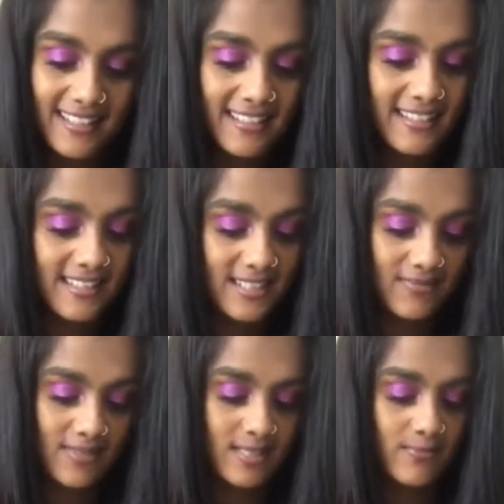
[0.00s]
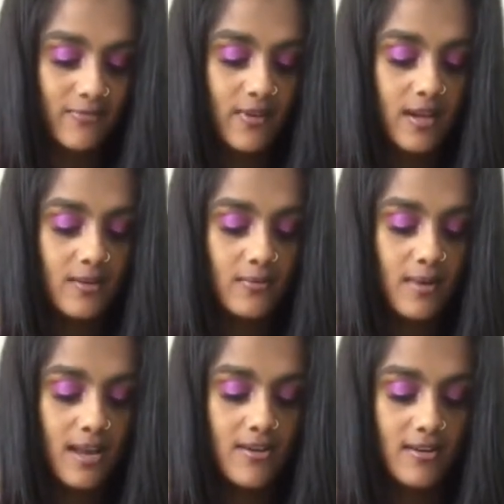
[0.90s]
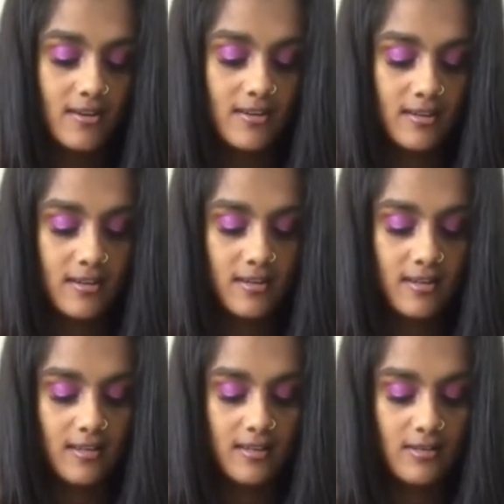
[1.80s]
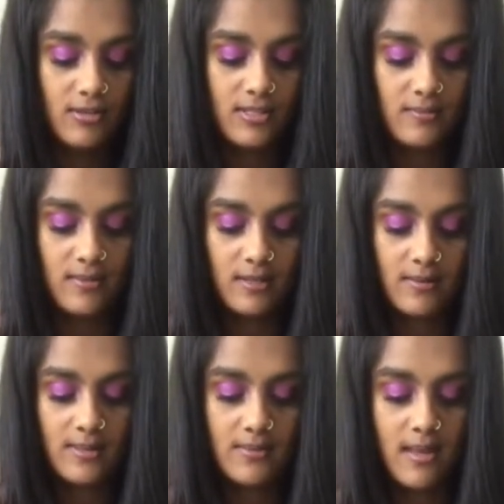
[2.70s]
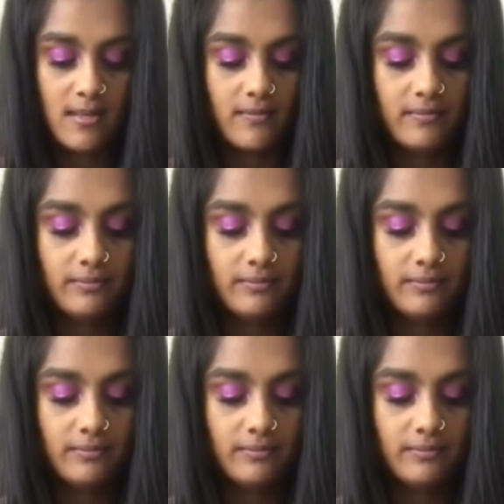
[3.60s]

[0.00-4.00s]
And just for some fun, why not do some blue as well.